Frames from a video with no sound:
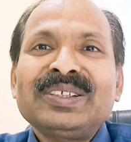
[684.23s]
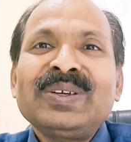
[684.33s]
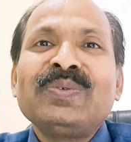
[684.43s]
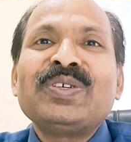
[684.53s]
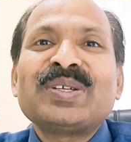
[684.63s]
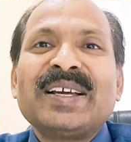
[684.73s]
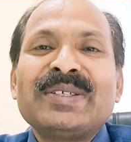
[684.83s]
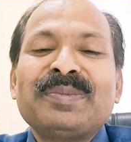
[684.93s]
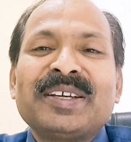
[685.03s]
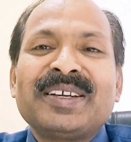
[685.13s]

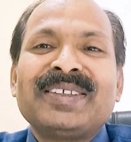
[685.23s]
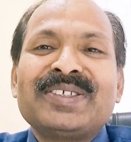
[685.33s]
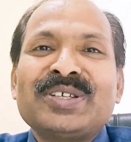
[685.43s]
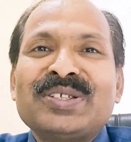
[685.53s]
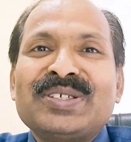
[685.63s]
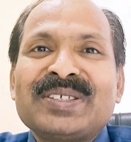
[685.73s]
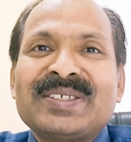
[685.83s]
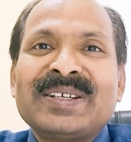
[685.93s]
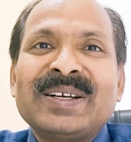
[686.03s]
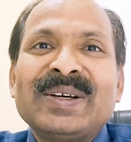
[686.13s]
Visualize making the
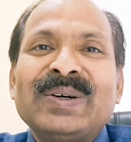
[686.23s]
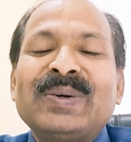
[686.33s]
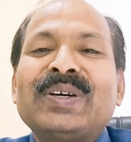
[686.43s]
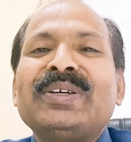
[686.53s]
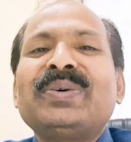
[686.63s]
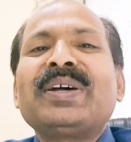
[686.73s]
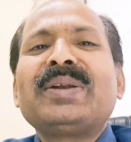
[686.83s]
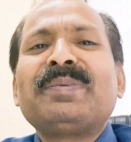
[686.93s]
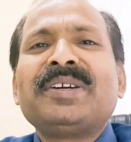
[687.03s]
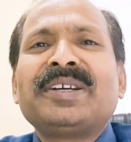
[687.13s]
changes. Okay, you can
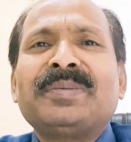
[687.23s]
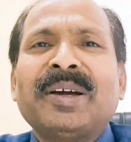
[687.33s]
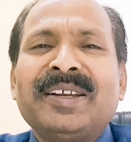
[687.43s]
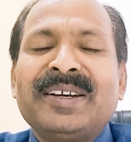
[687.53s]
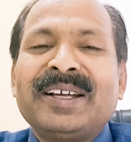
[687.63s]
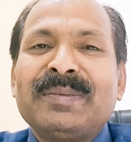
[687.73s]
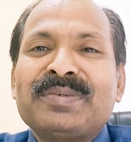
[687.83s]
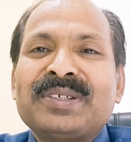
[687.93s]
repeat it many a times.